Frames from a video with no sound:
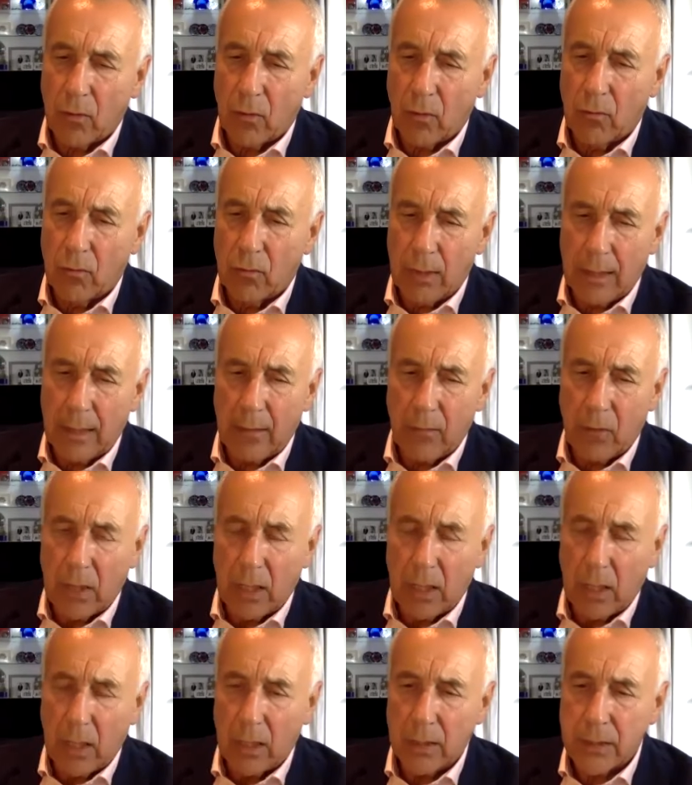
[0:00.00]
really
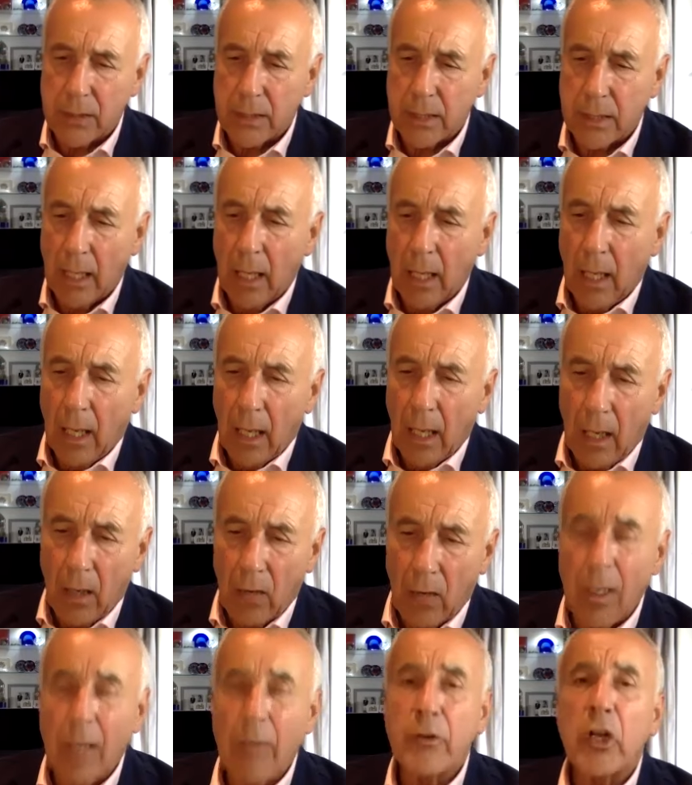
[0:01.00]
rehearse
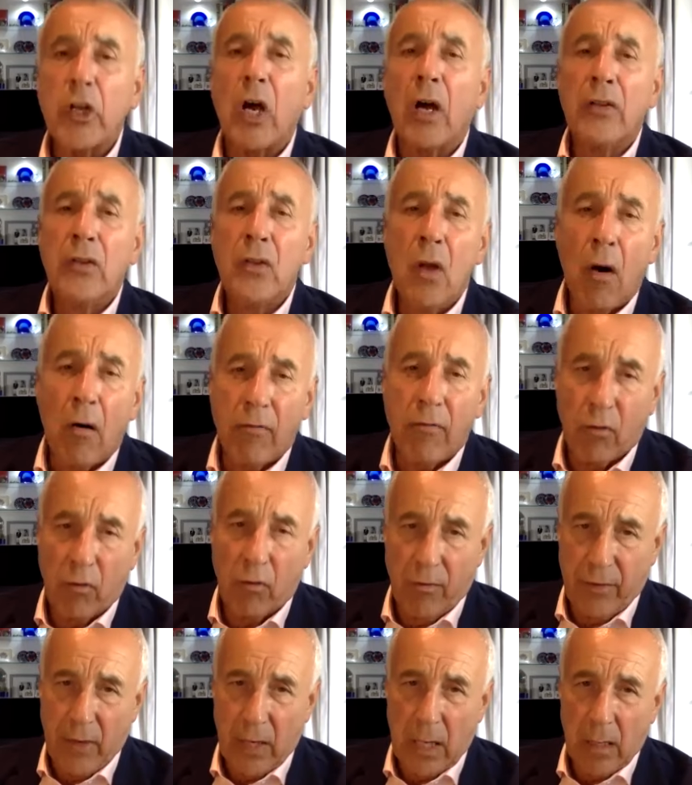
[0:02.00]
around a novel
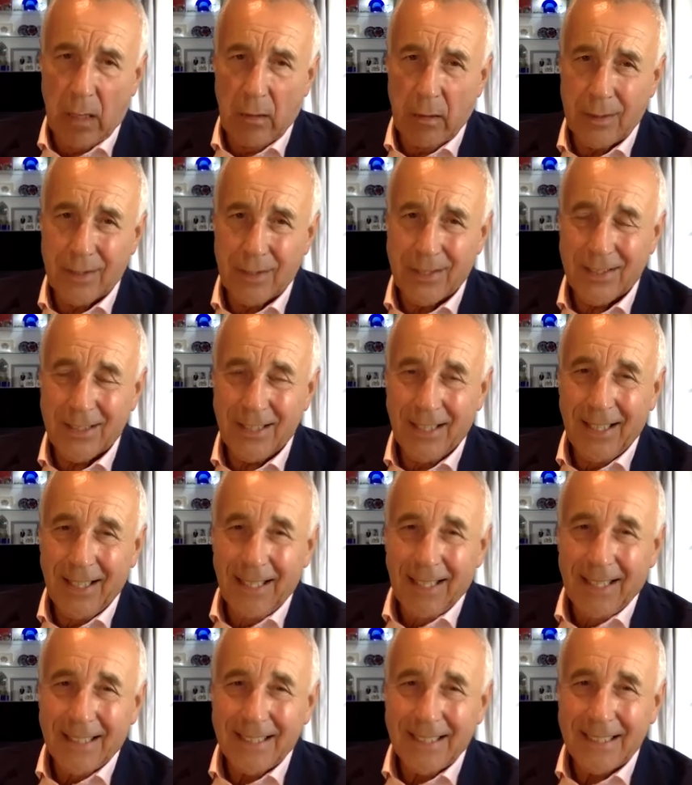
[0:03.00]
virus,
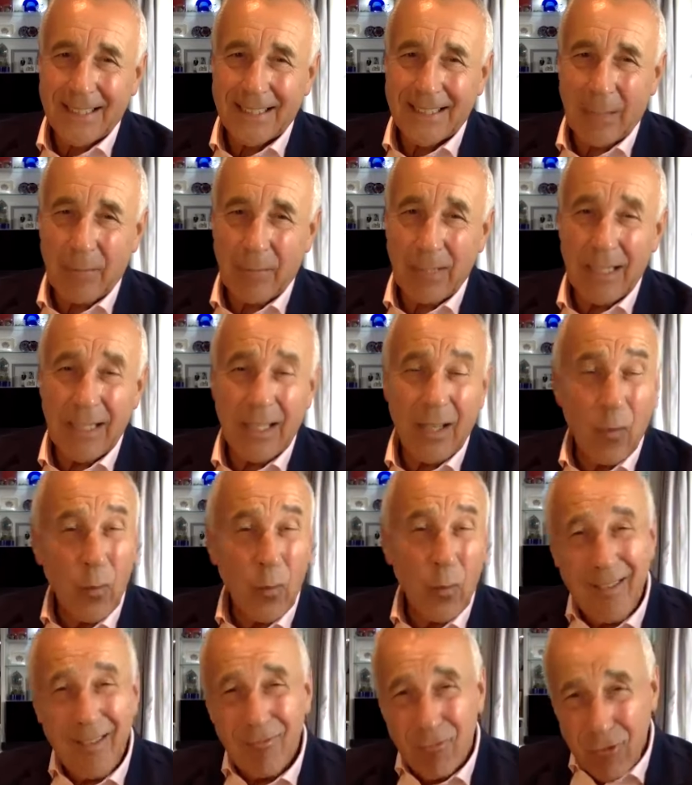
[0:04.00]
something that
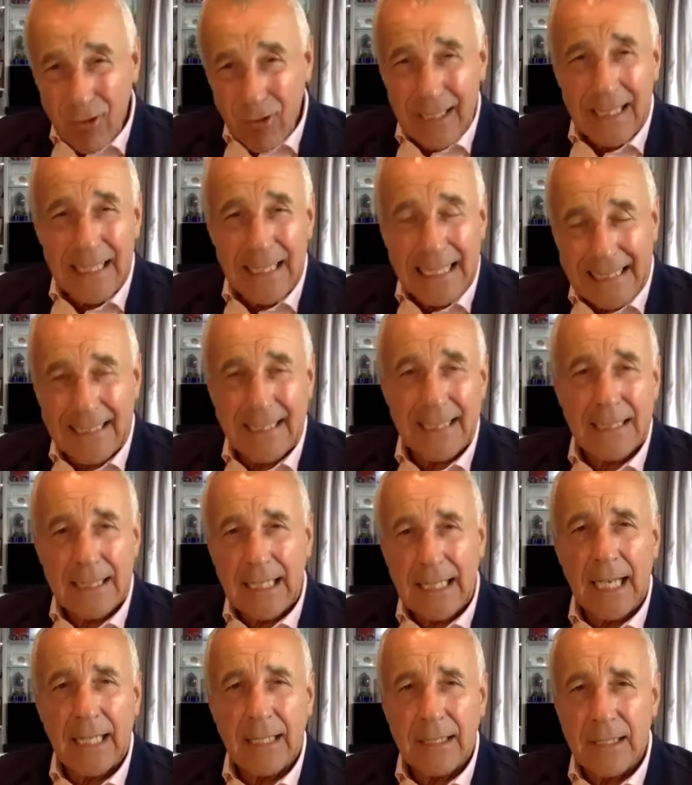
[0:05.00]
we really didn't
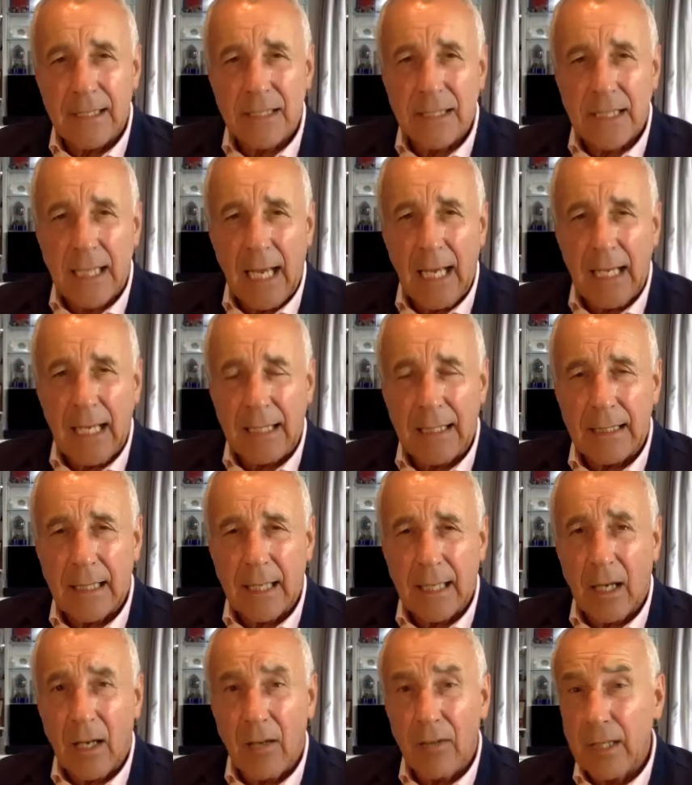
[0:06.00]
understand.
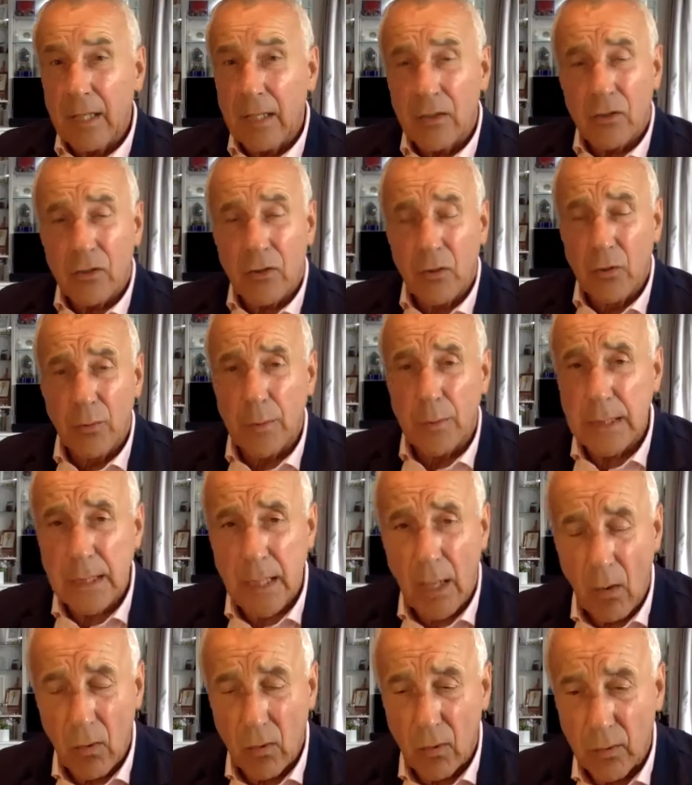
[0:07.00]
And I think, truth be
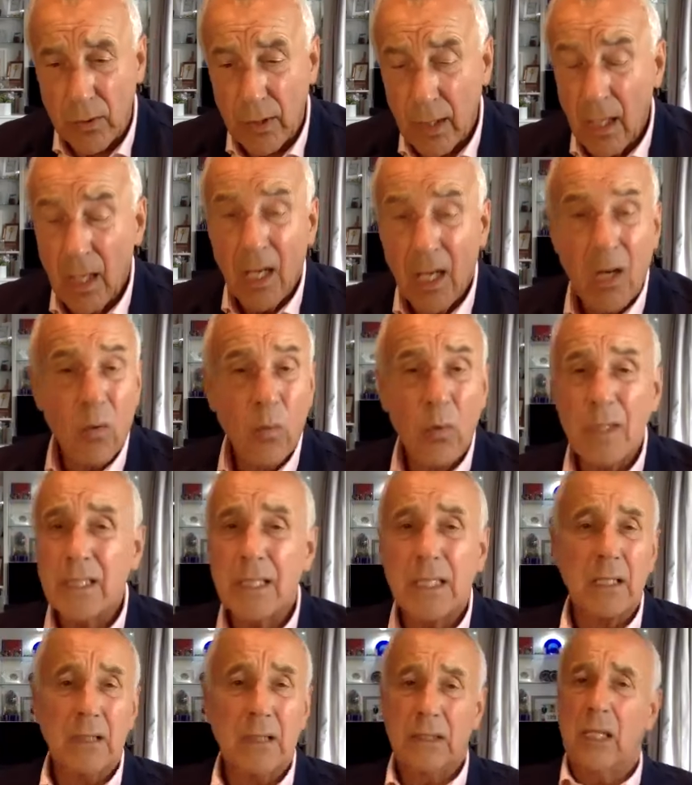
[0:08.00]
told, we
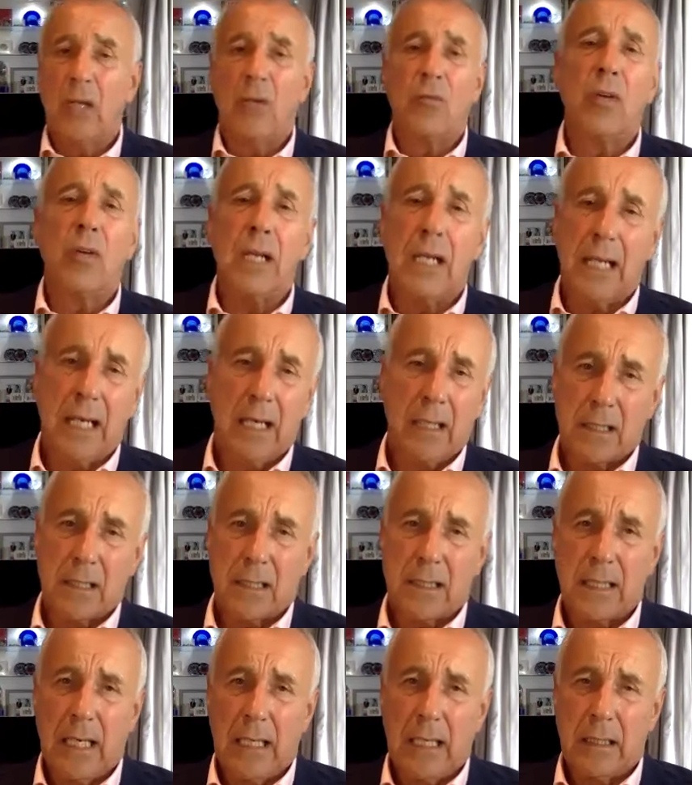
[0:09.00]
still don't really
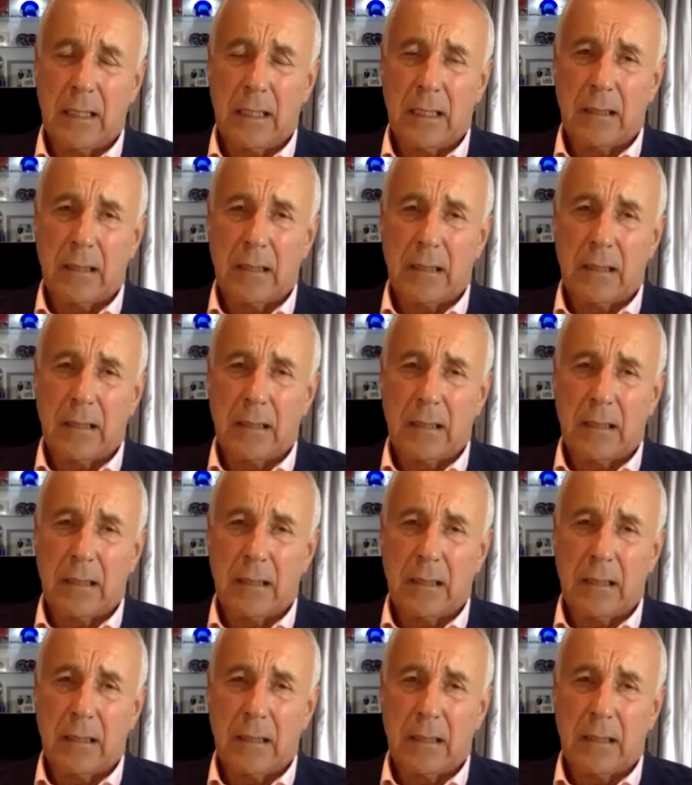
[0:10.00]
understand it.